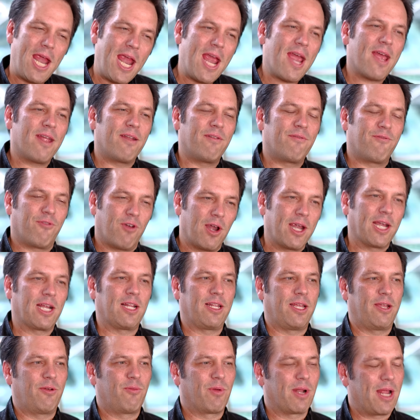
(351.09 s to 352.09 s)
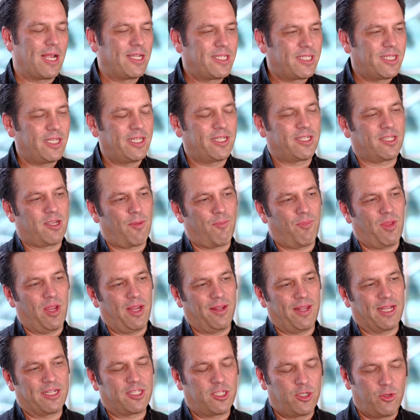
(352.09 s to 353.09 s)
And frankly, when I see
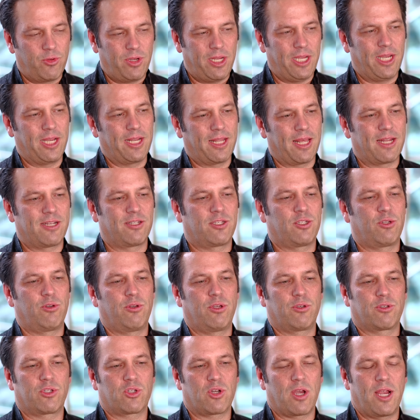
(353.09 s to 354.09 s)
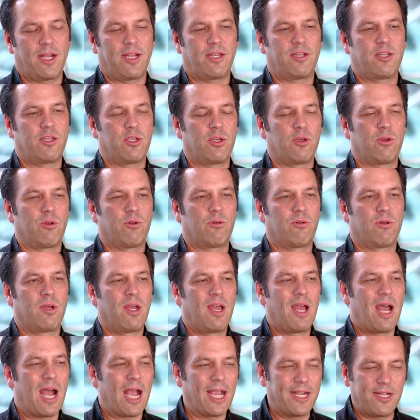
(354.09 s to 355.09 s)
something that's unique that a studio is trying to do,
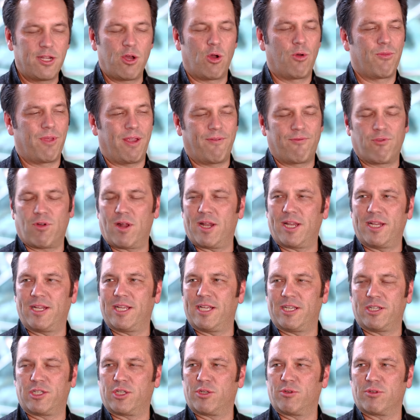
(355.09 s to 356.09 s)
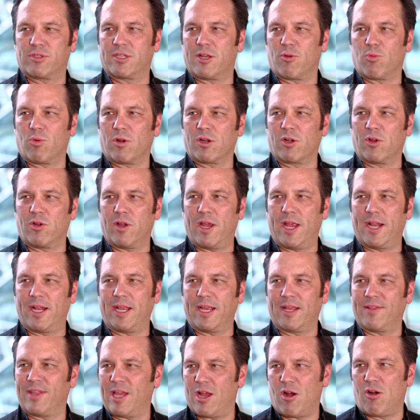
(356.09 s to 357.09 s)
I know they've run into issues that we're
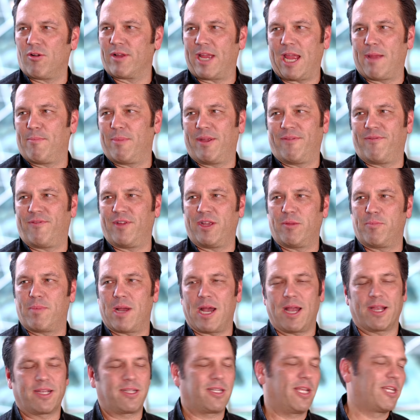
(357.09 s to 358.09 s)
creating, and they all gave me feedback.